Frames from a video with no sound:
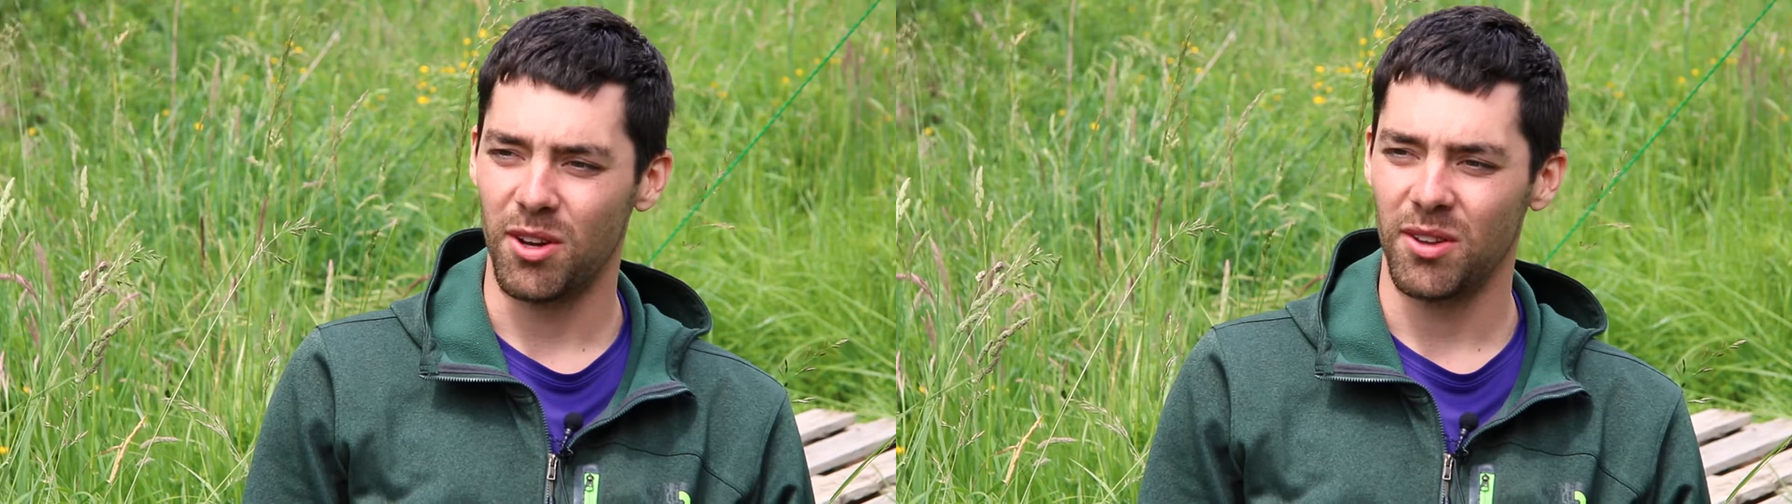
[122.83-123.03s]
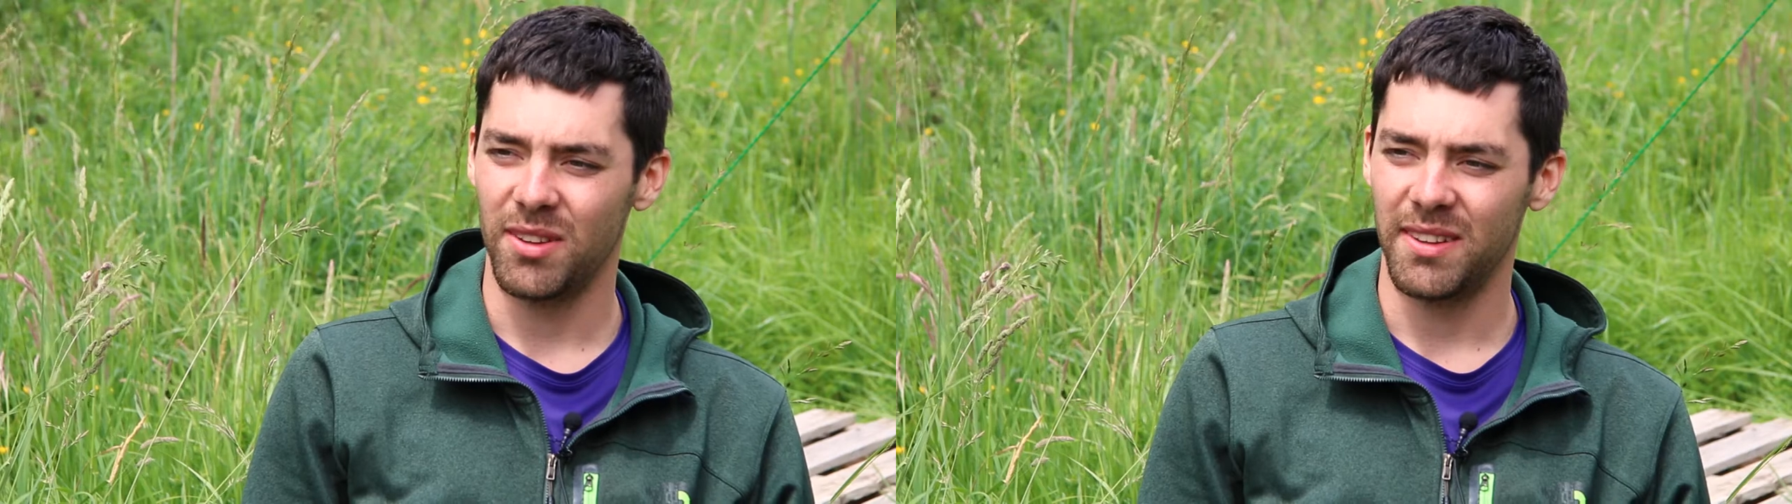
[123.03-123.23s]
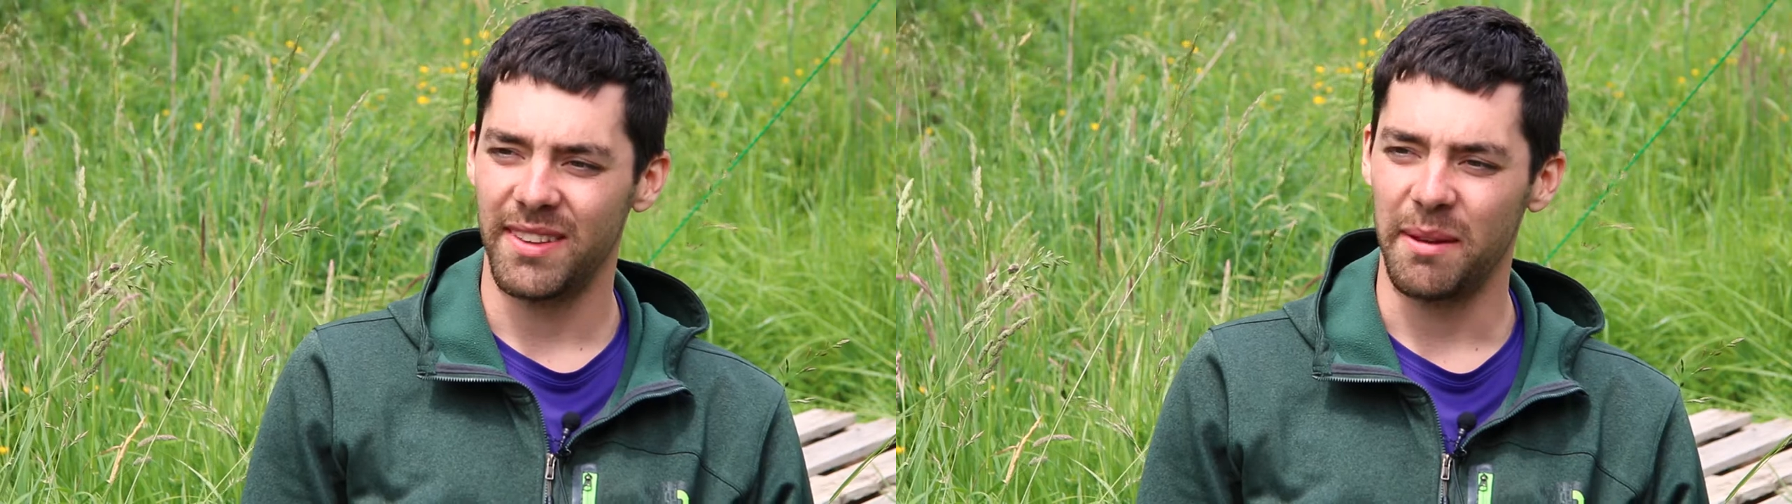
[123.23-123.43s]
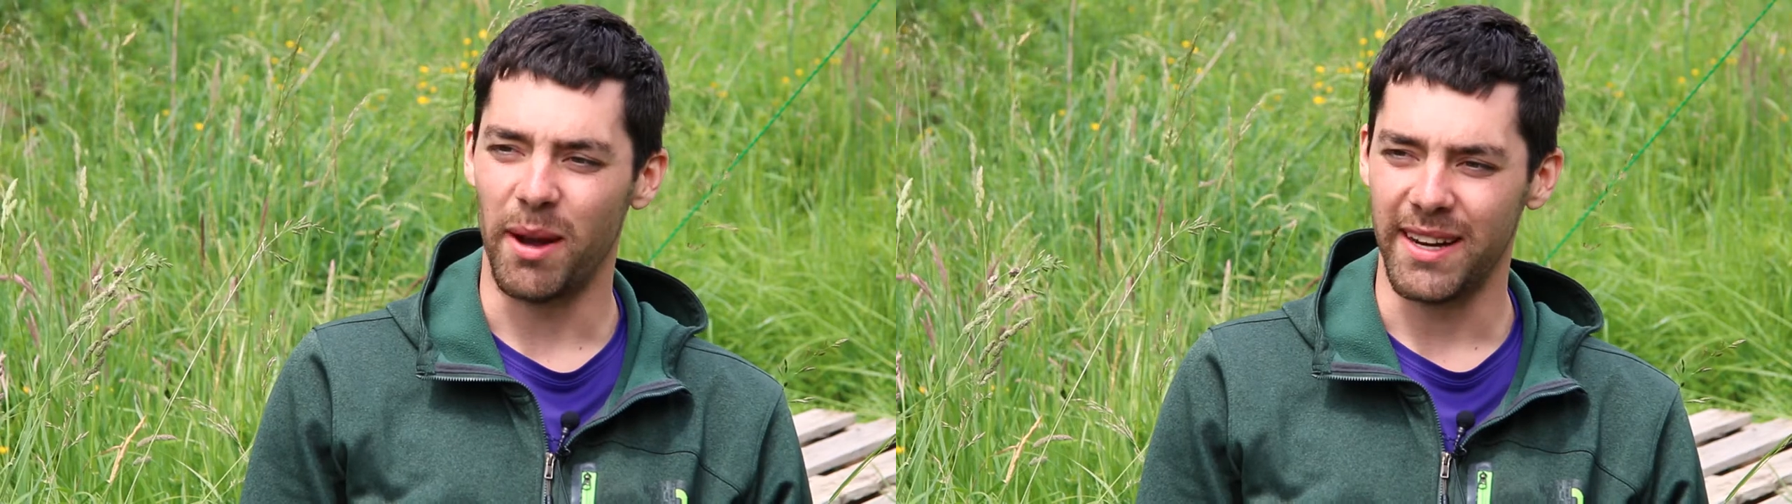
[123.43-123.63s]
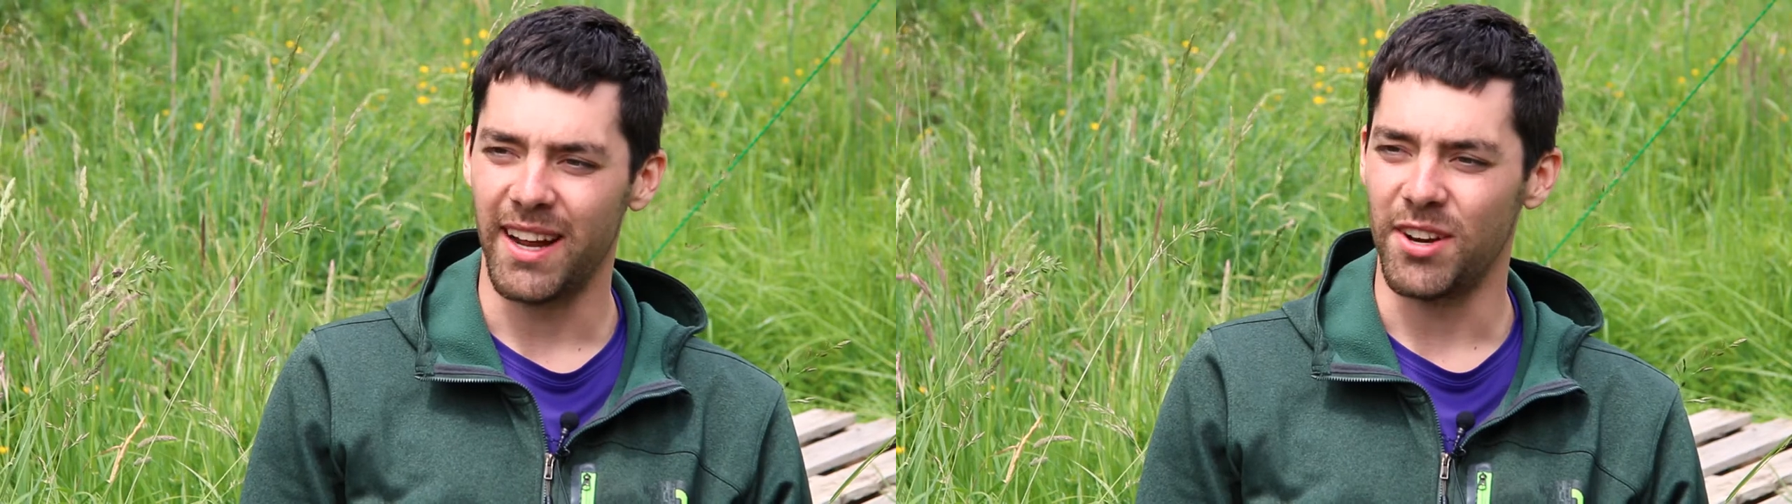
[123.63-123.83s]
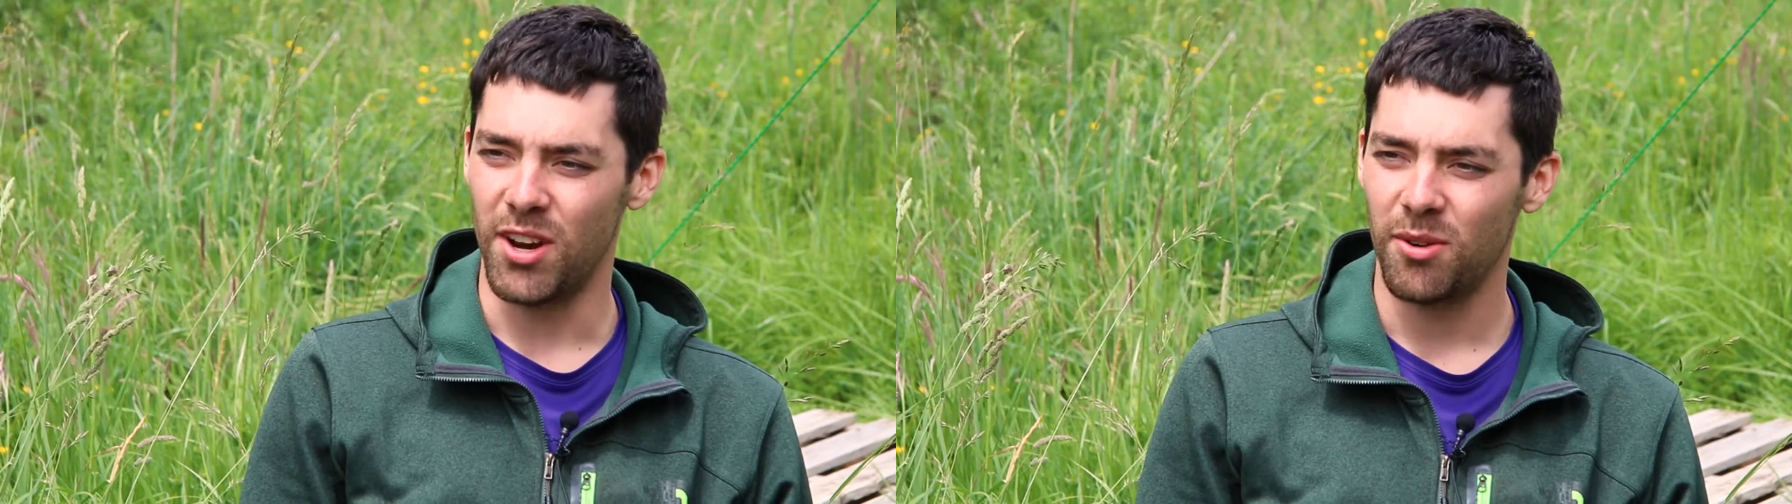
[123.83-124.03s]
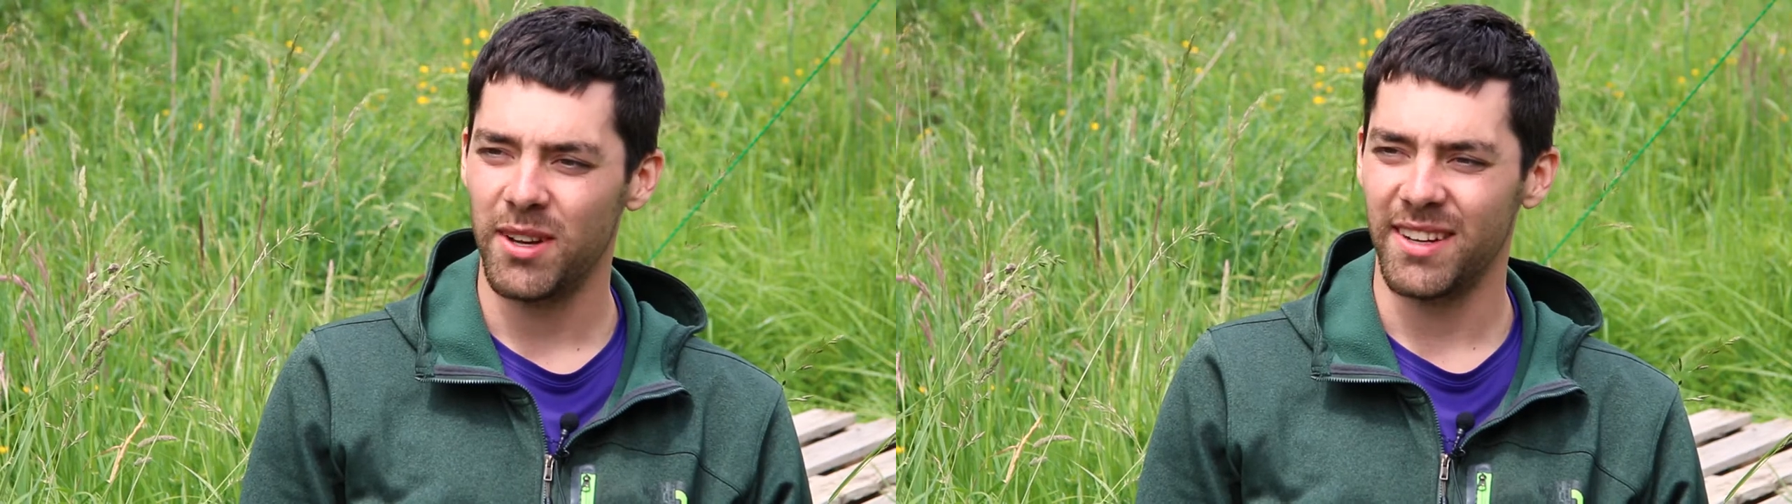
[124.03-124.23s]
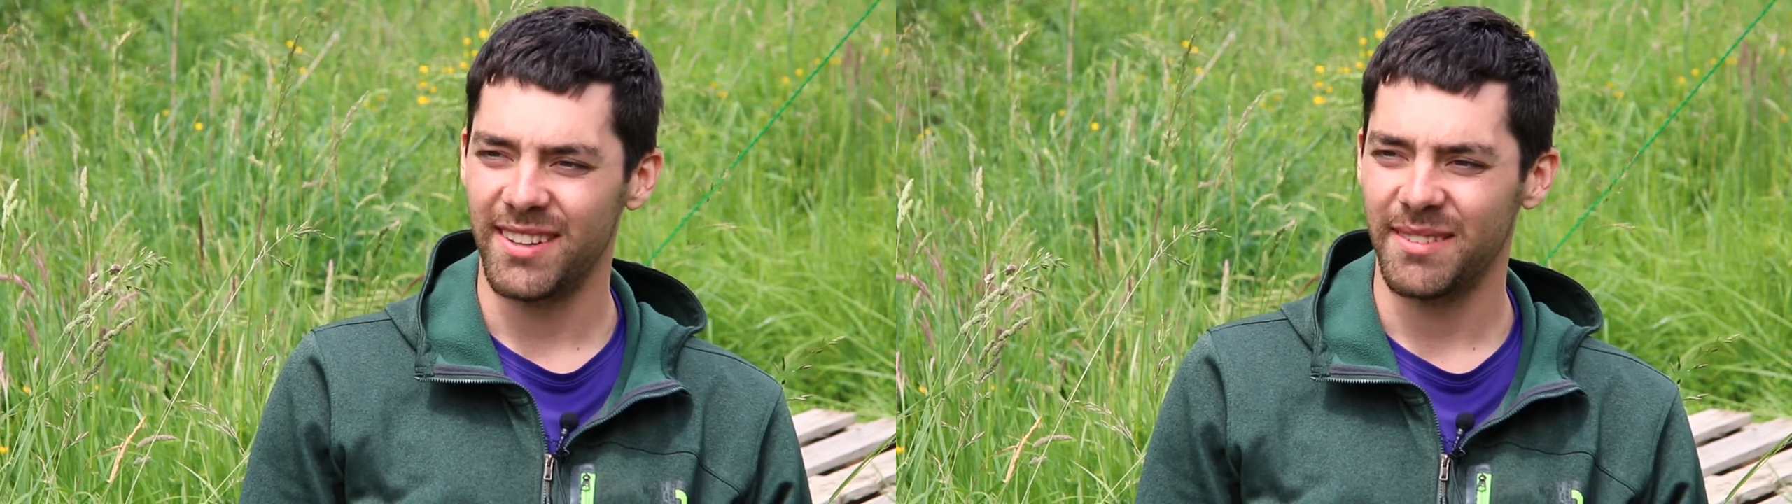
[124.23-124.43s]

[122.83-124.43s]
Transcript: all. They might not know it,